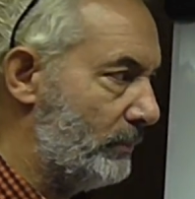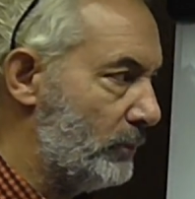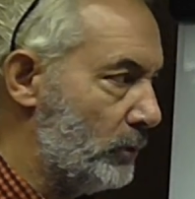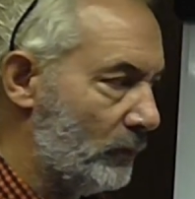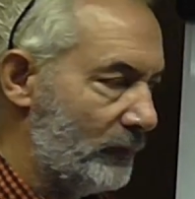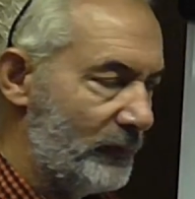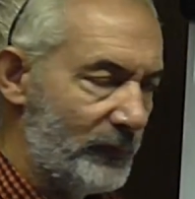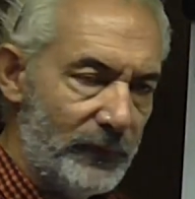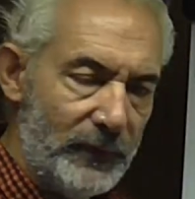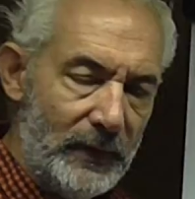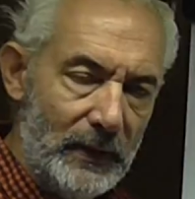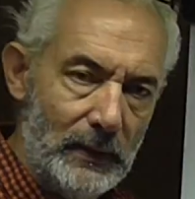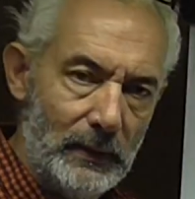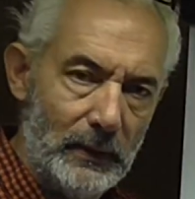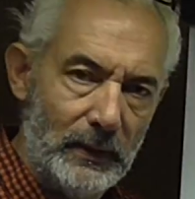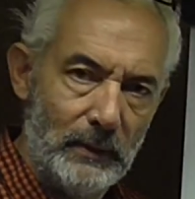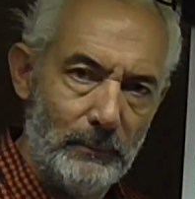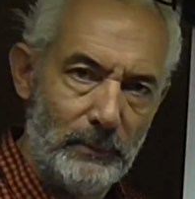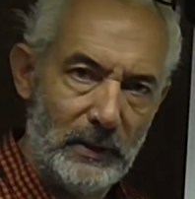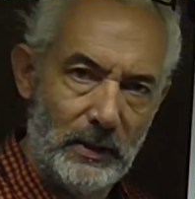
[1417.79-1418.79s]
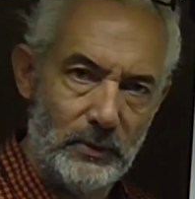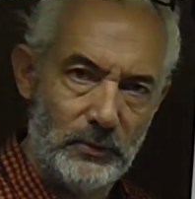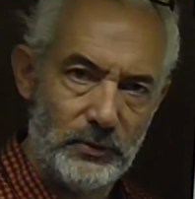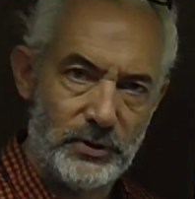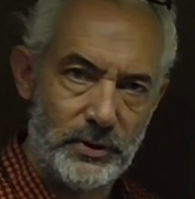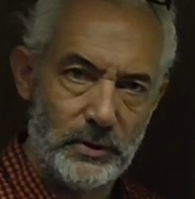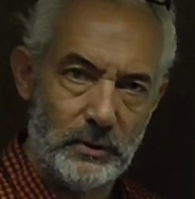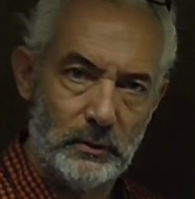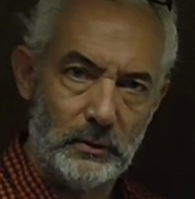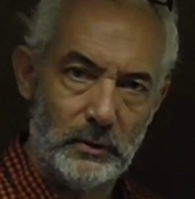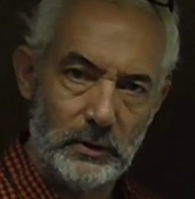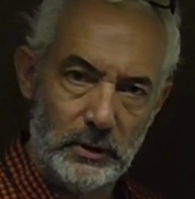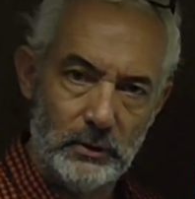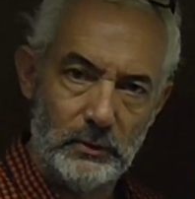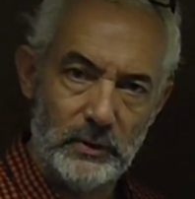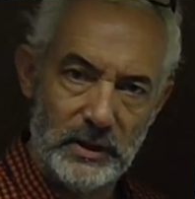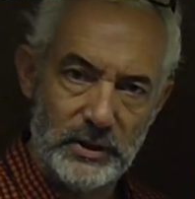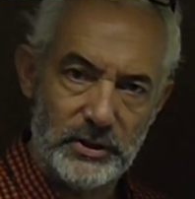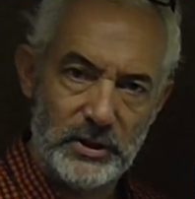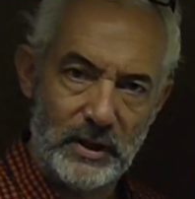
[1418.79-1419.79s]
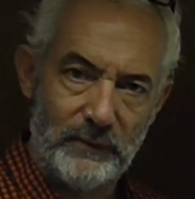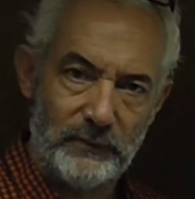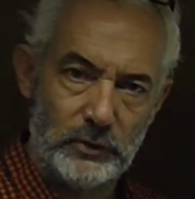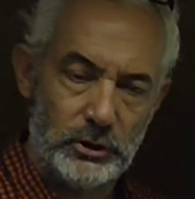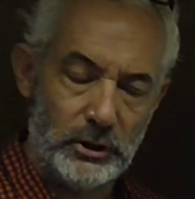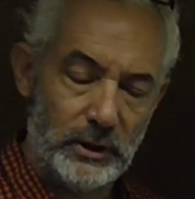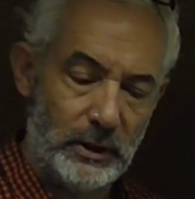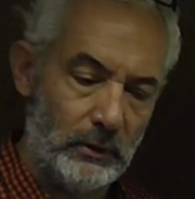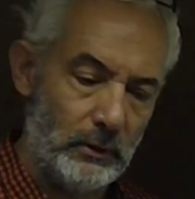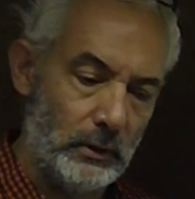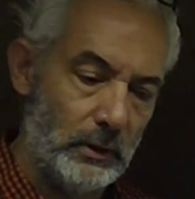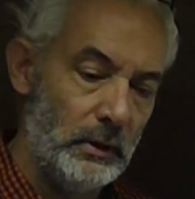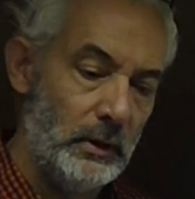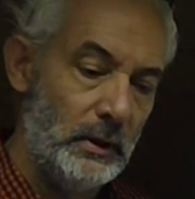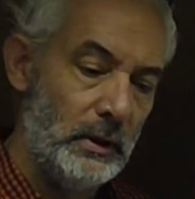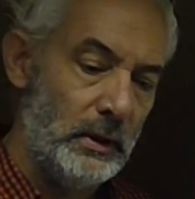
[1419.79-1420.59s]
and you're feeling about that you need to have a shower,